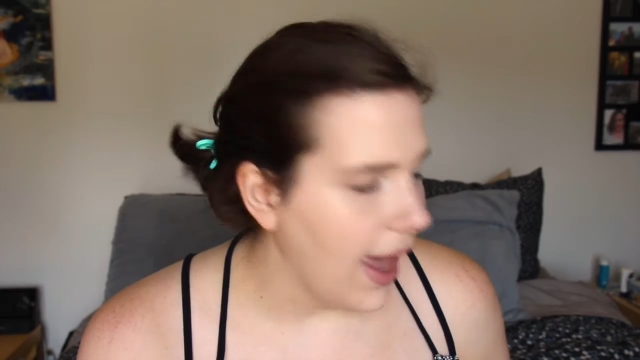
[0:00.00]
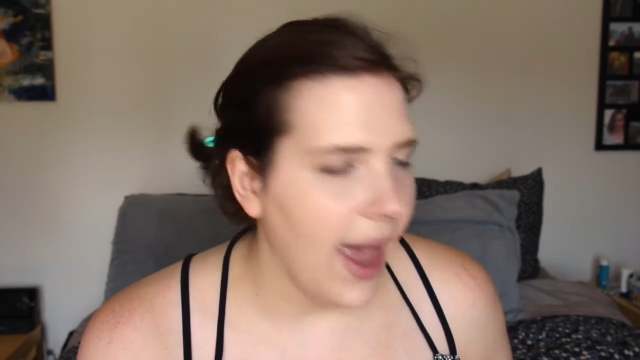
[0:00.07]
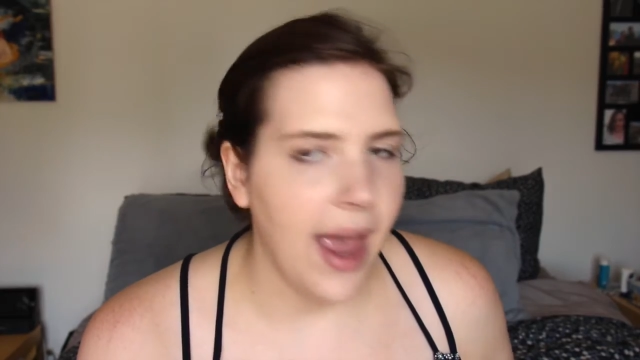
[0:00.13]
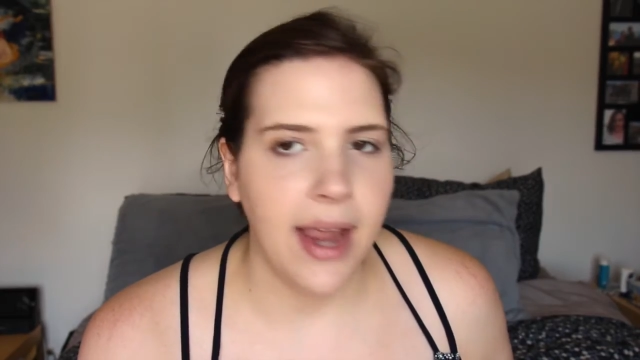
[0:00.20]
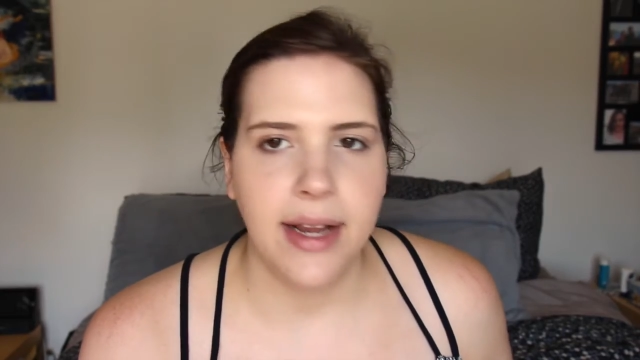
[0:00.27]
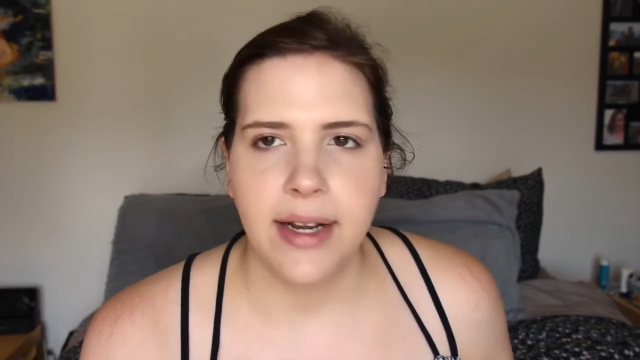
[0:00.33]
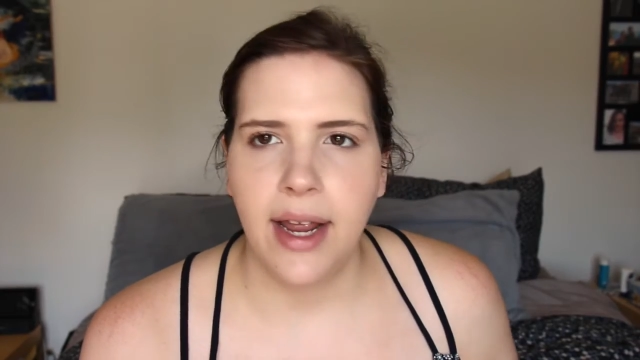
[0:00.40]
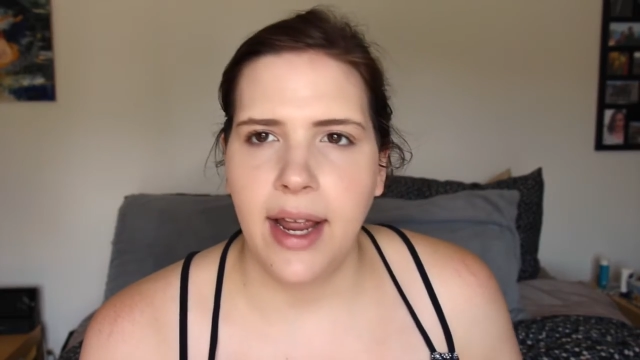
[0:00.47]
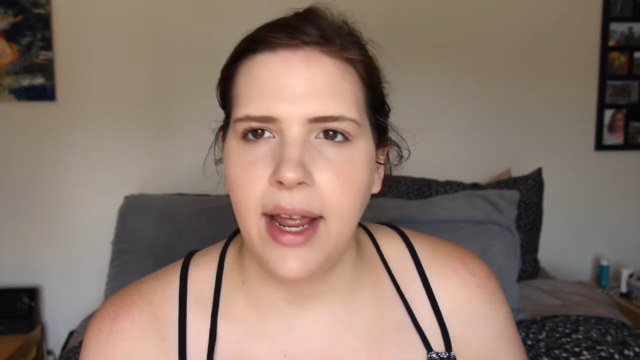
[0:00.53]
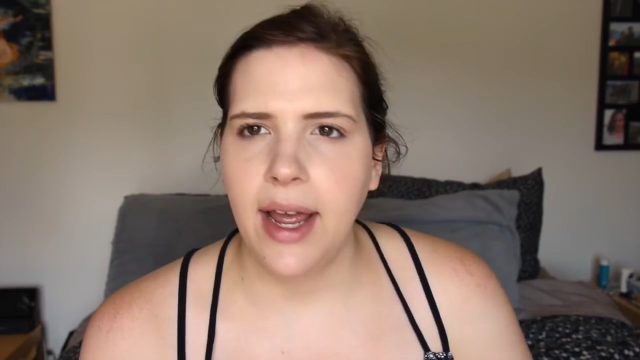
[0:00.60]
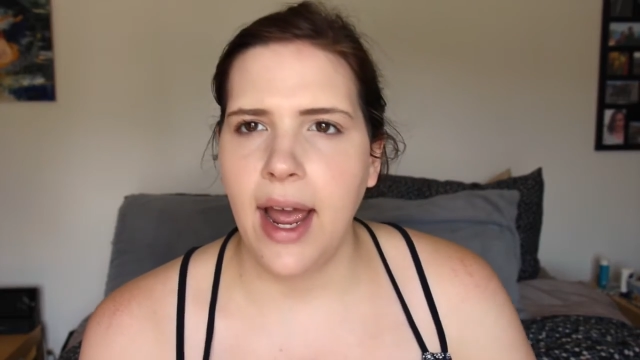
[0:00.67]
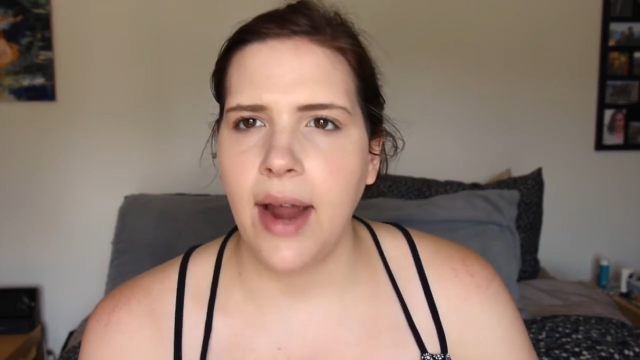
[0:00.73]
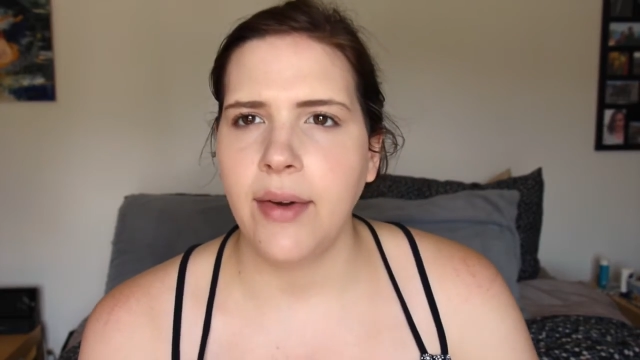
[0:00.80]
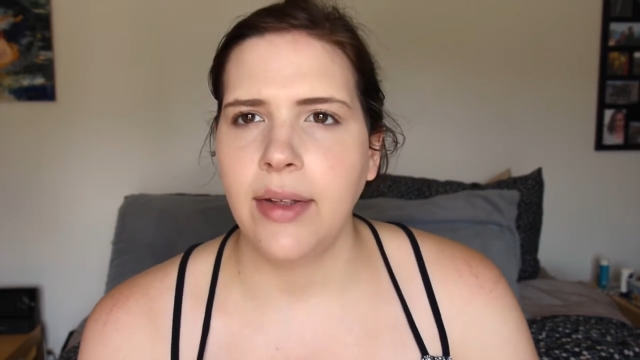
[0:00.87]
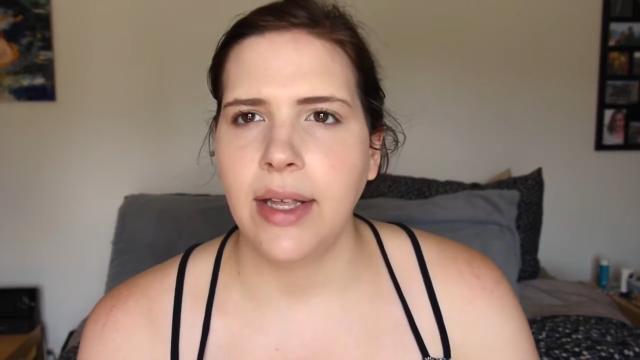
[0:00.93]
and
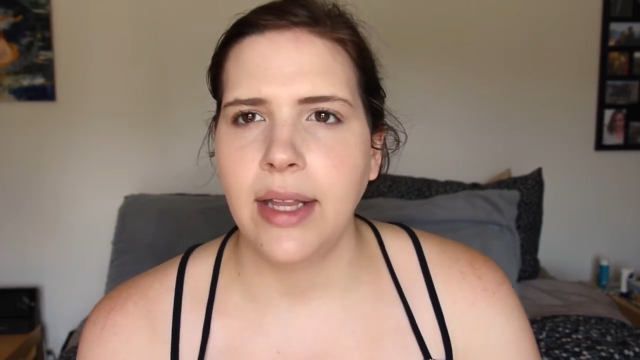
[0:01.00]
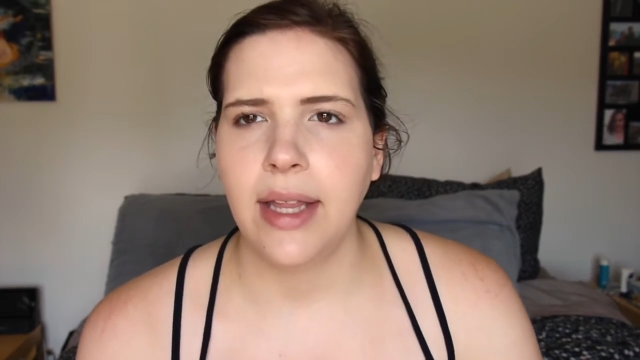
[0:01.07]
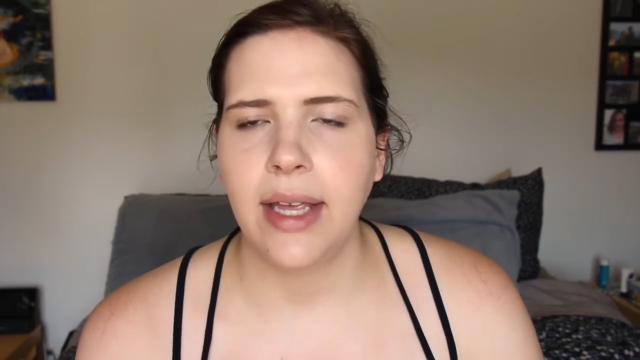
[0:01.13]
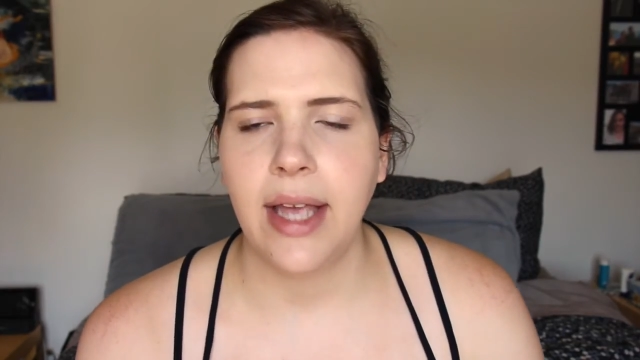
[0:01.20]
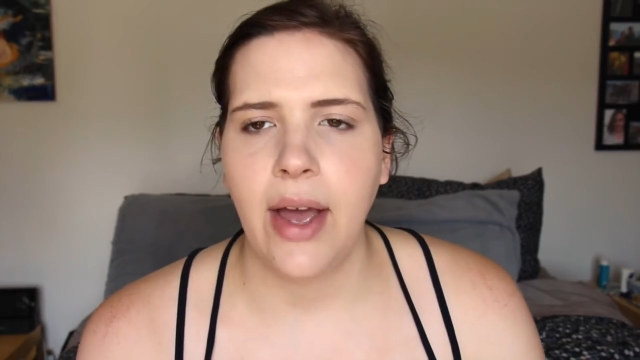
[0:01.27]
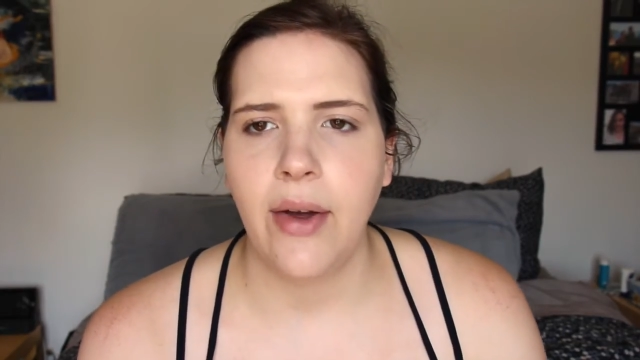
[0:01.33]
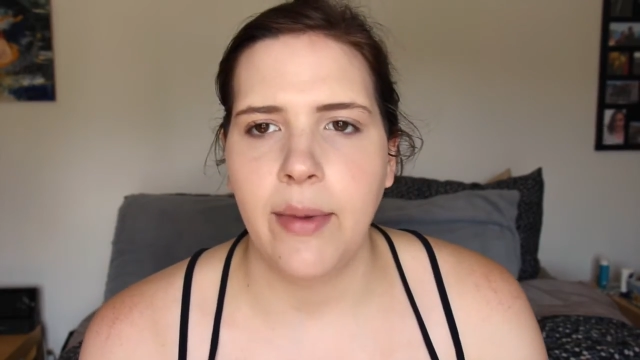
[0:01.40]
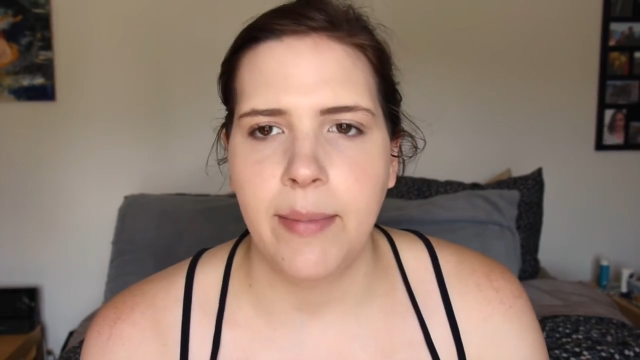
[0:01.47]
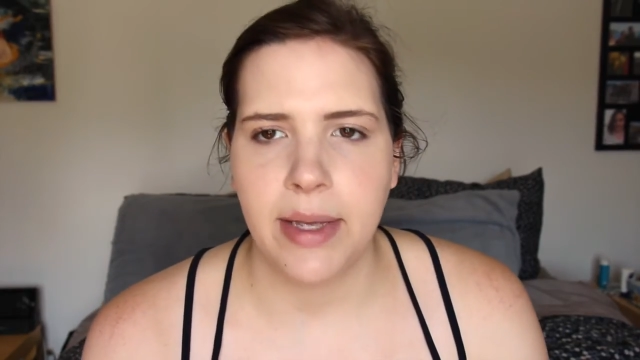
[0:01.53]
I really like how it